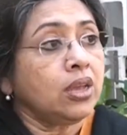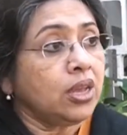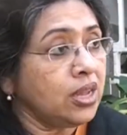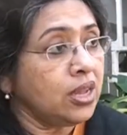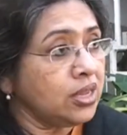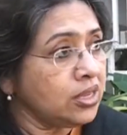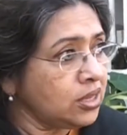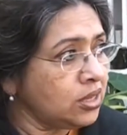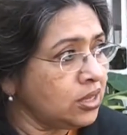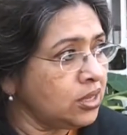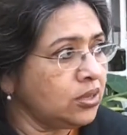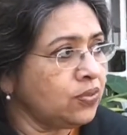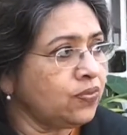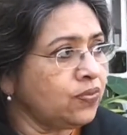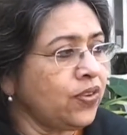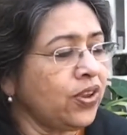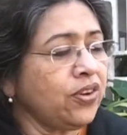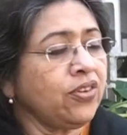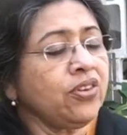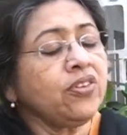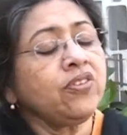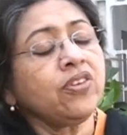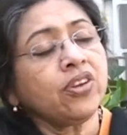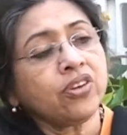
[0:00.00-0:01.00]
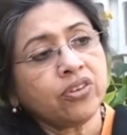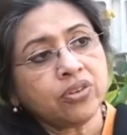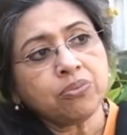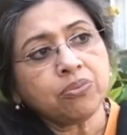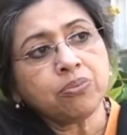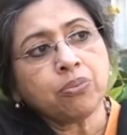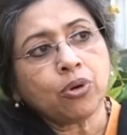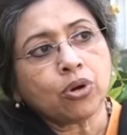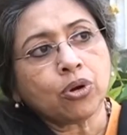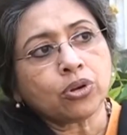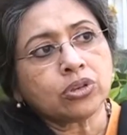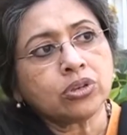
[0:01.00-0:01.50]
It's very
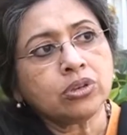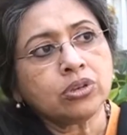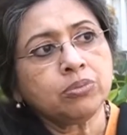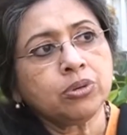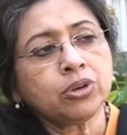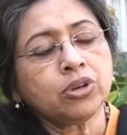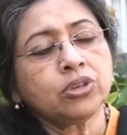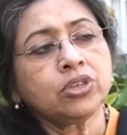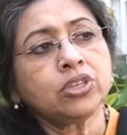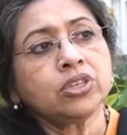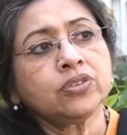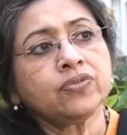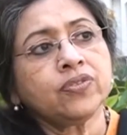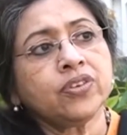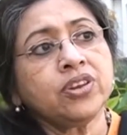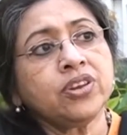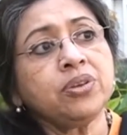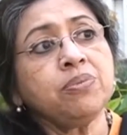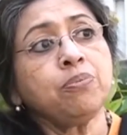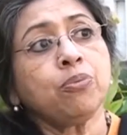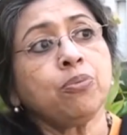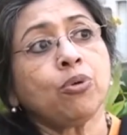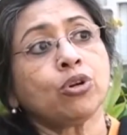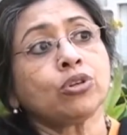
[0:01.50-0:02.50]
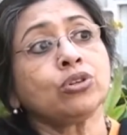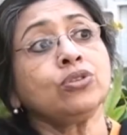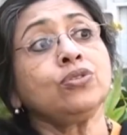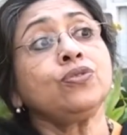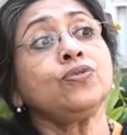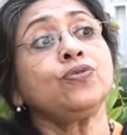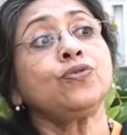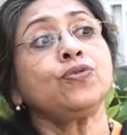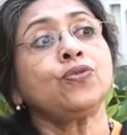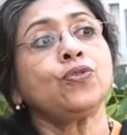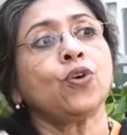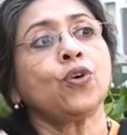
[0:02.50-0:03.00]
important because it's very important